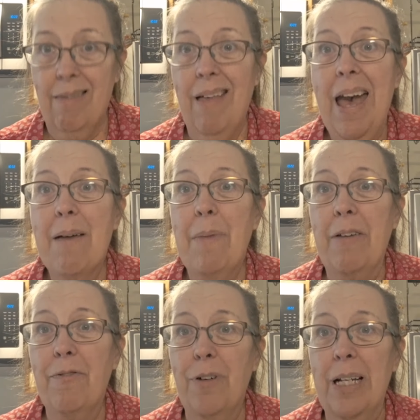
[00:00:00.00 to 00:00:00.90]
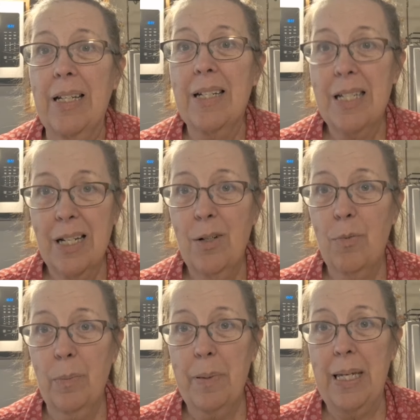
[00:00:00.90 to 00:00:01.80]
That, my friend,
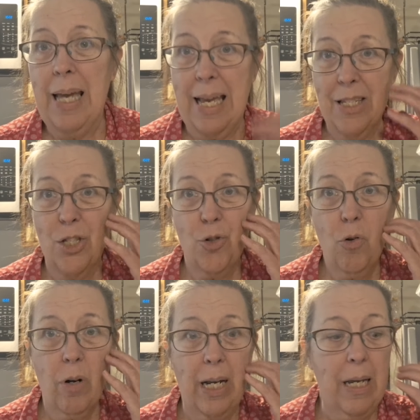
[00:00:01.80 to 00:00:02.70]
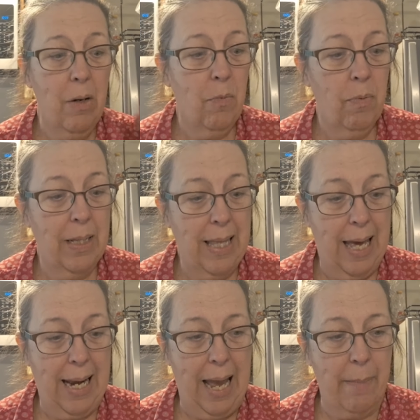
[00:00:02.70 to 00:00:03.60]
will be a story when
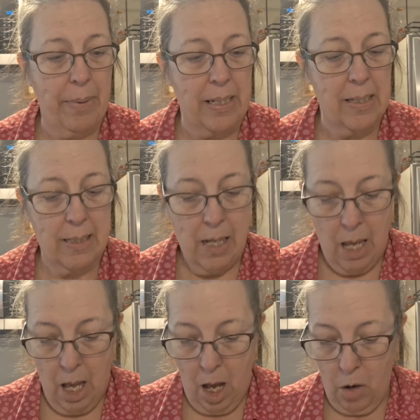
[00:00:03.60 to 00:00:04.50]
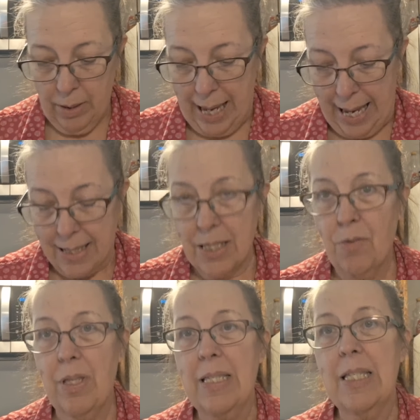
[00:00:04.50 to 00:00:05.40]
that happens. Okay,
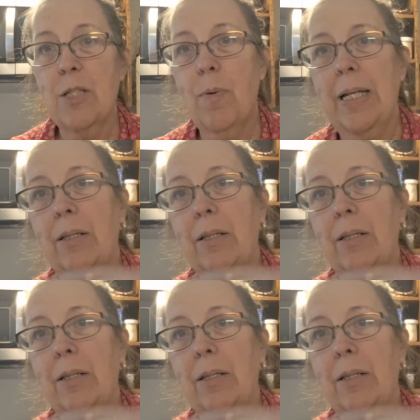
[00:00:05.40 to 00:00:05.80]
so this is what